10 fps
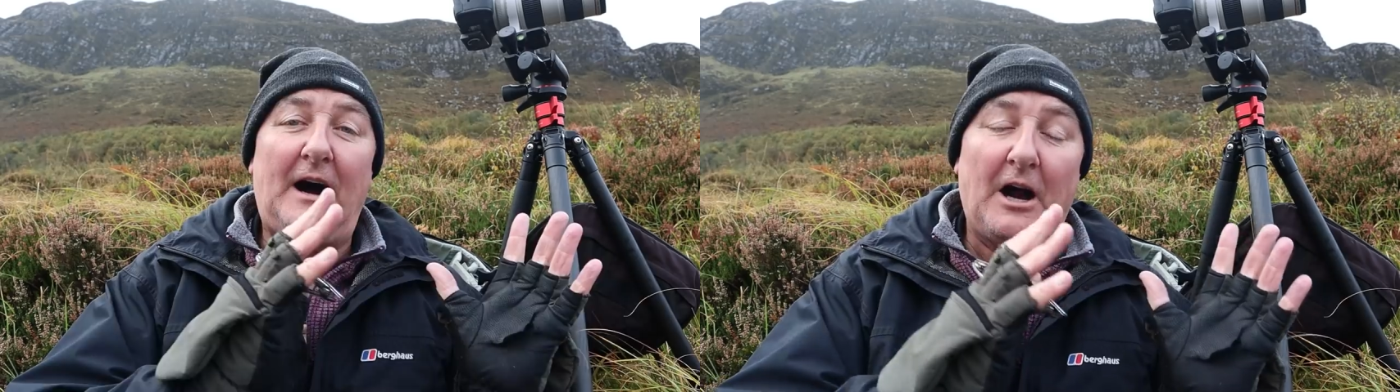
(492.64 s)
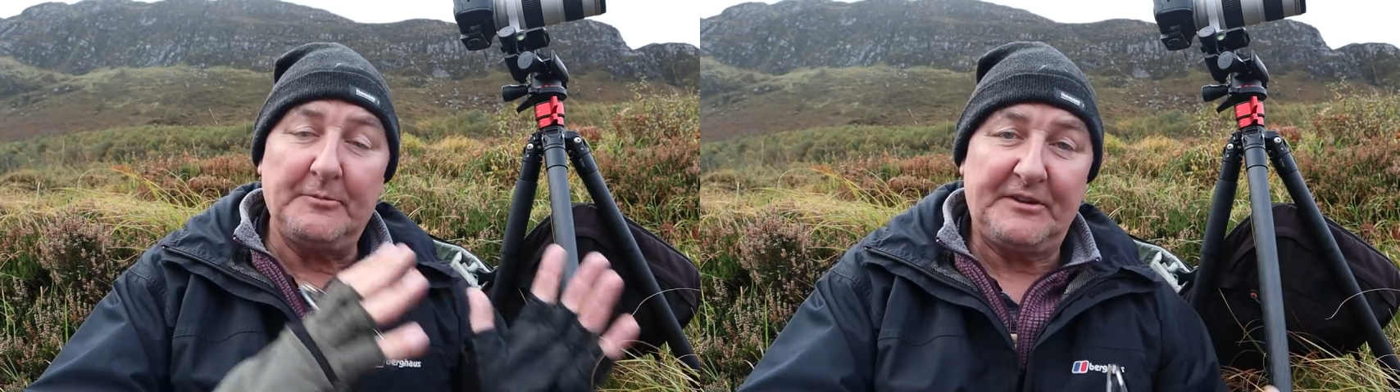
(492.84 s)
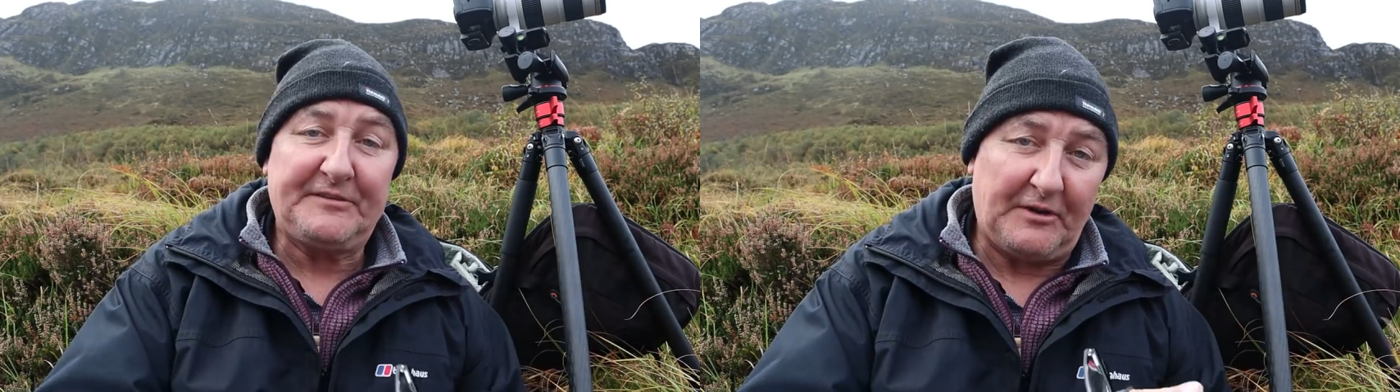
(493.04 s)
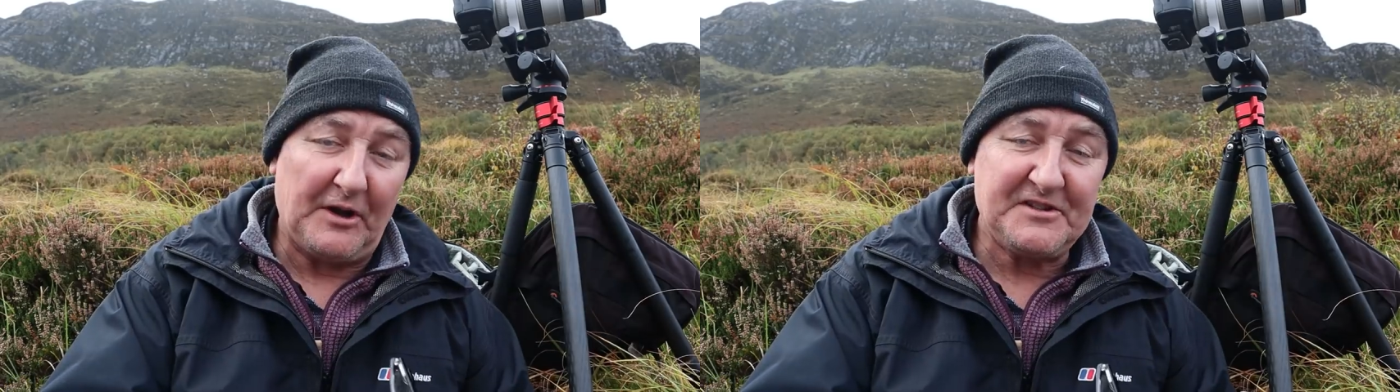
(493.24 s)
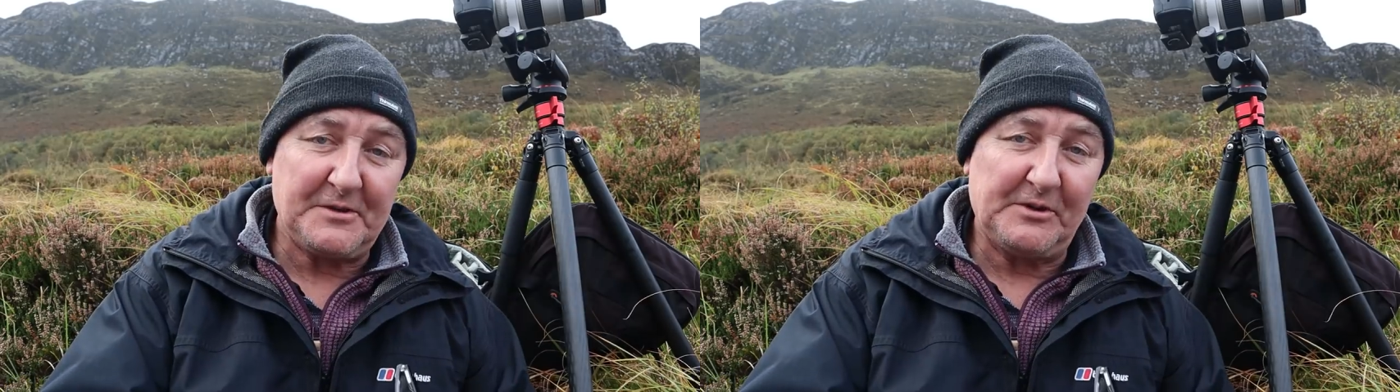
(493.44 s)
I'm going to
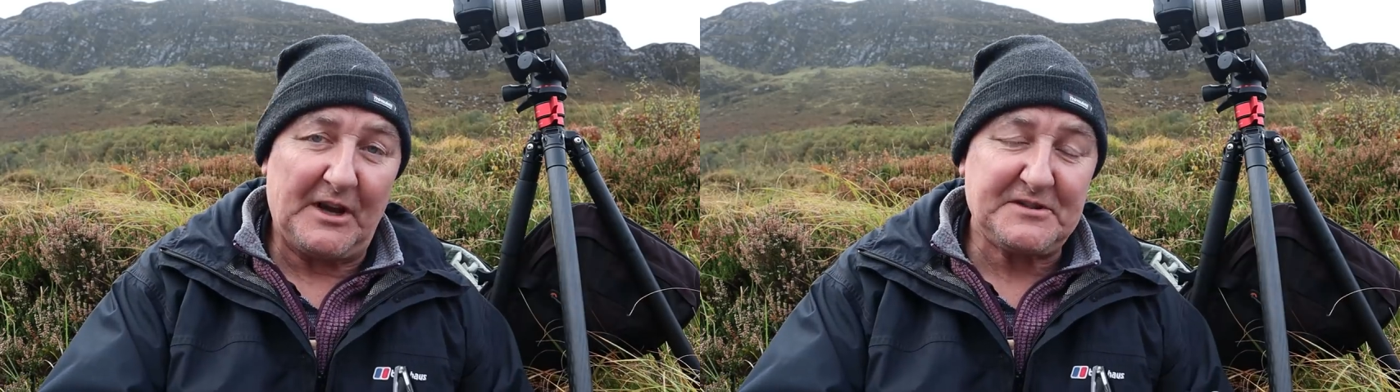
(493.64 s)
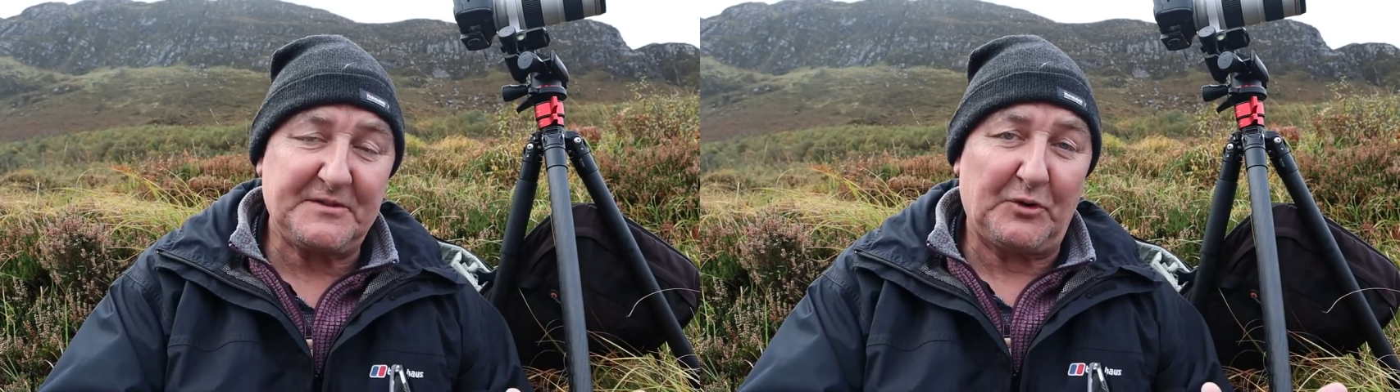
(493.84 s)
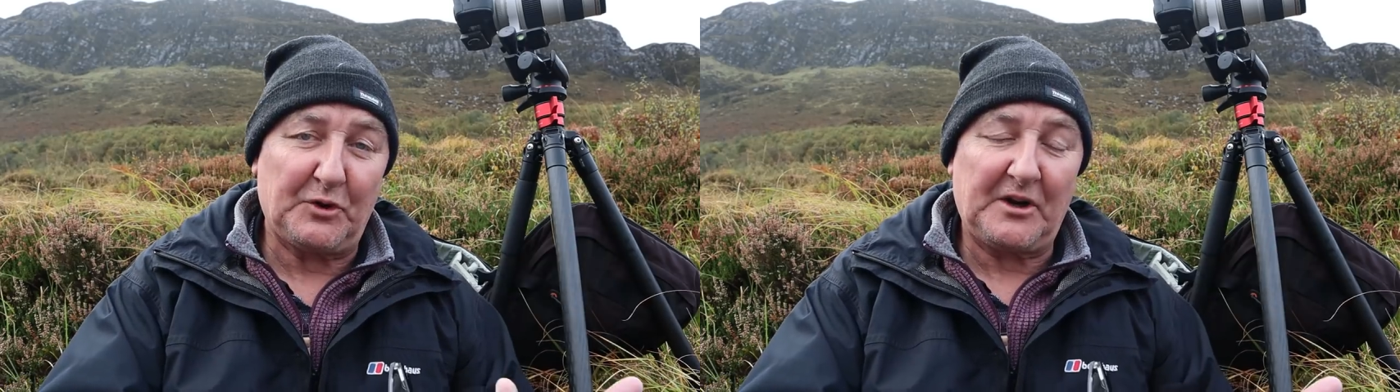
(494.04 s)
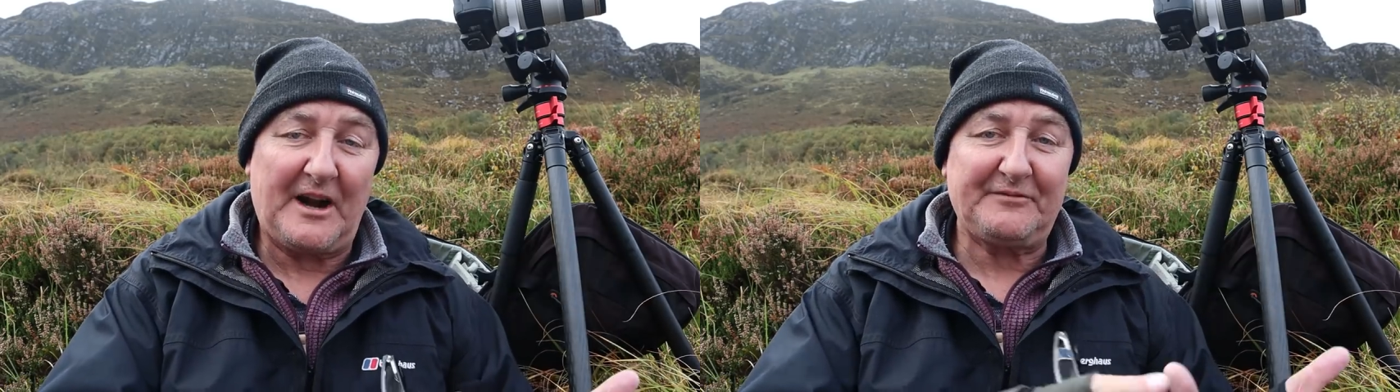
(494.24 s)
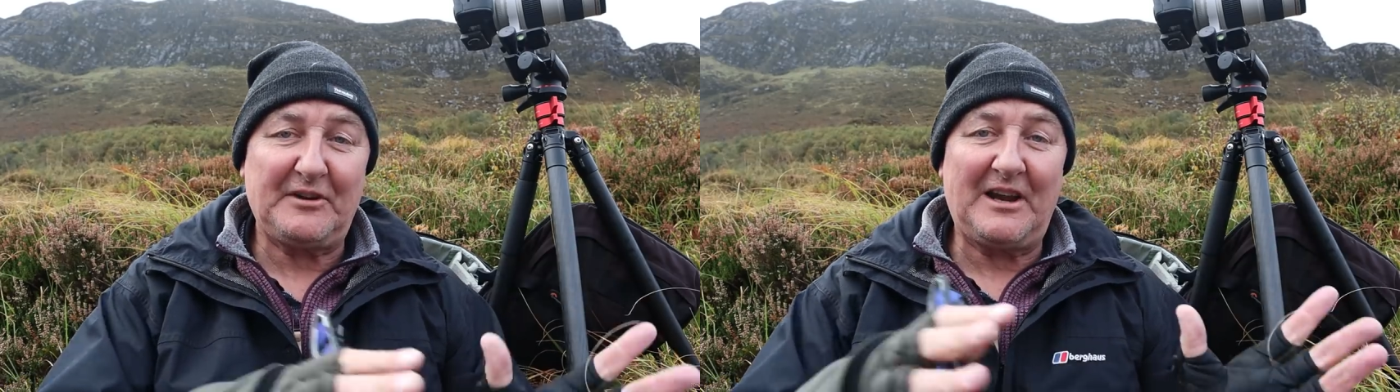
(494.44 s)
find someone else to
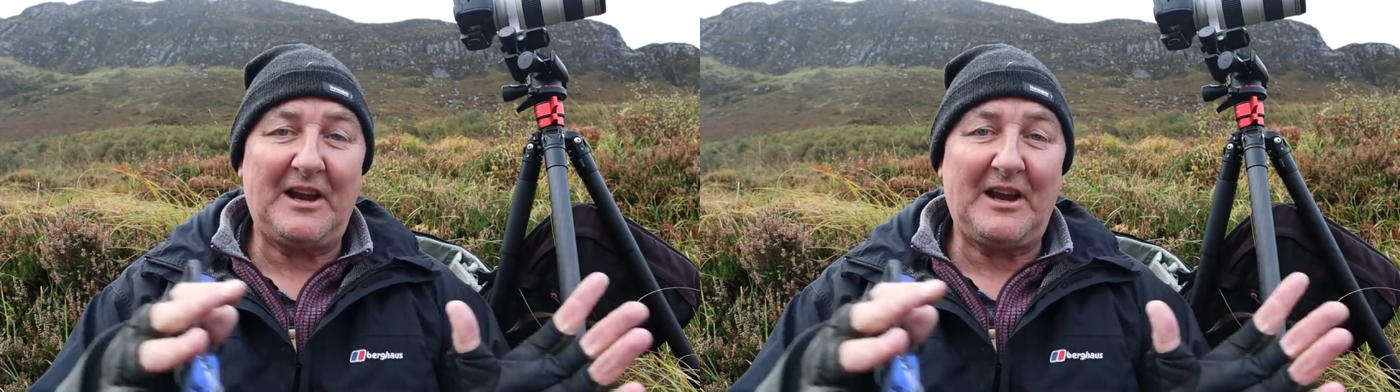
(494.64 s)
photograph